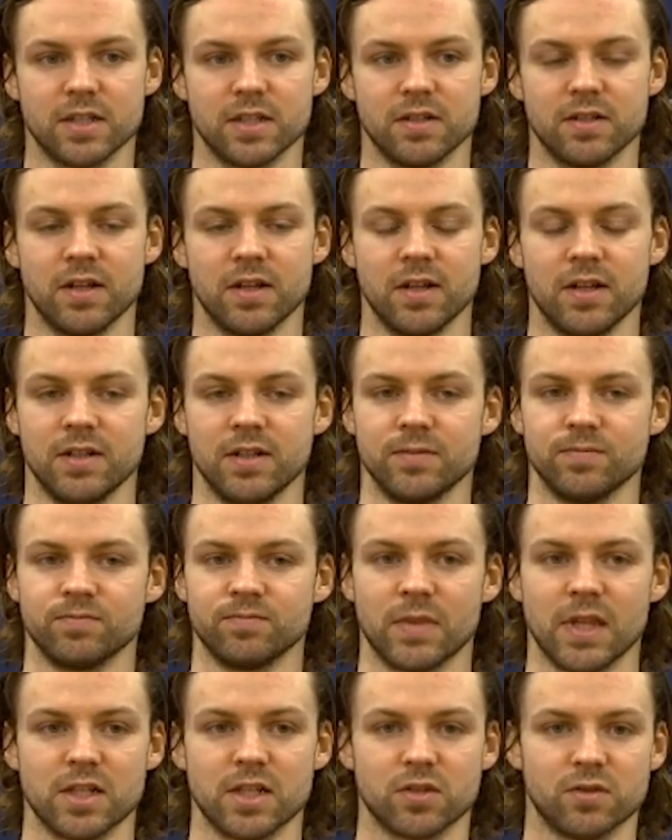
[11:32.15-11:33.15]
And
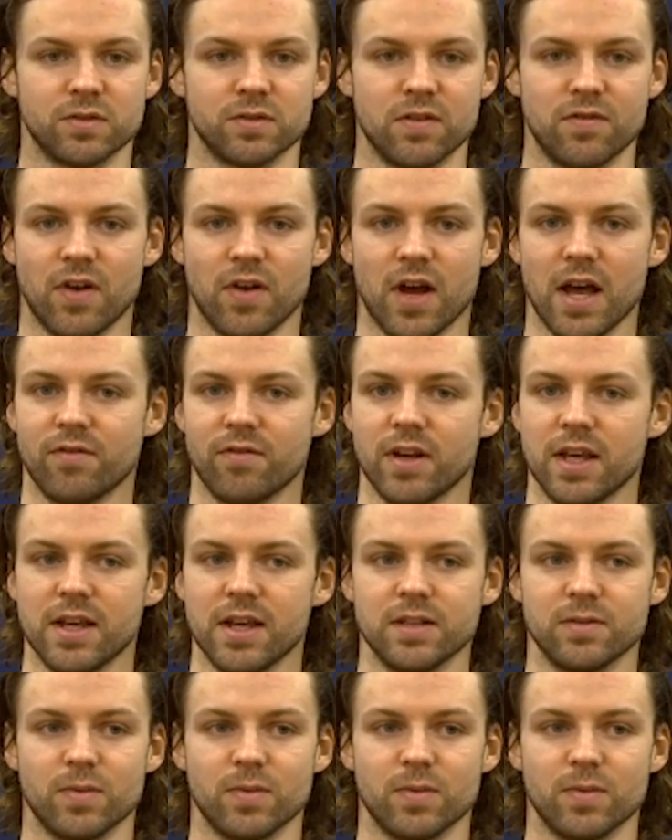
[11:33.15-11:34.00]
that's only 5 days.